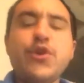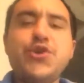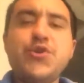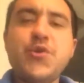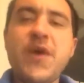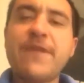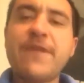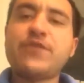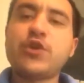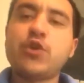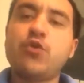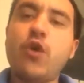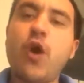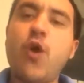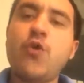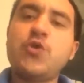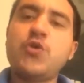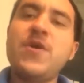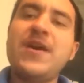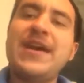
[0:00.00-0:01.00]
You have to
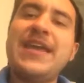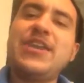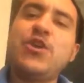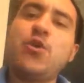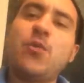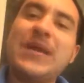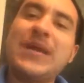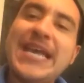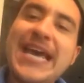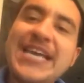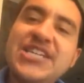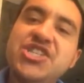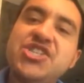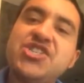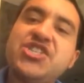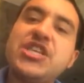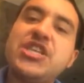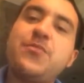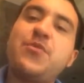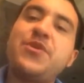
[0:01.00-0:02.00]
grow. You and your
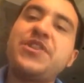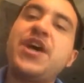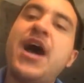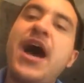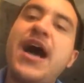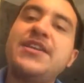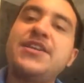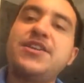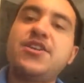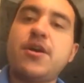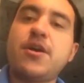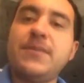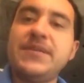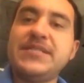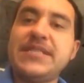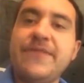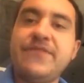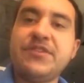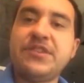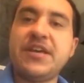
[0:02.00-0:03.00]
relationship with God
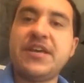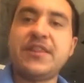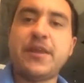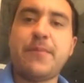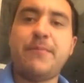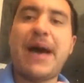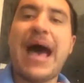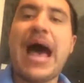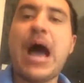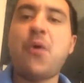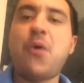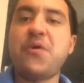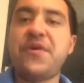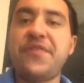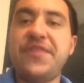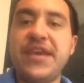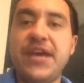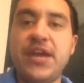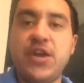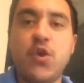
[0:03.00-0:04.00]
determines everything. The power,
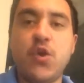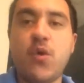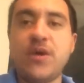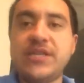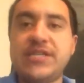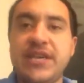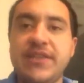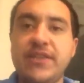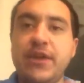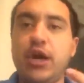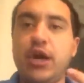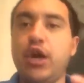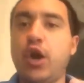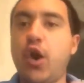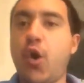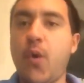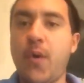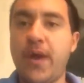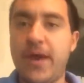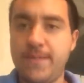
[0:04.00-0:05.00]
the anointing, the
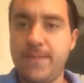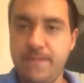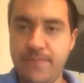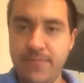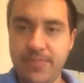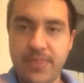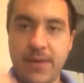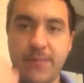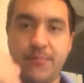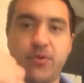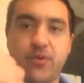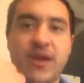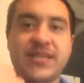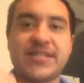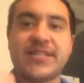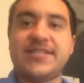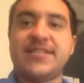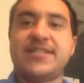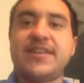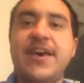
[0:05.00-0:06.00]
glory, the
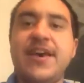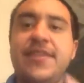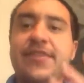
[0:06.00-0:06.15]
presence,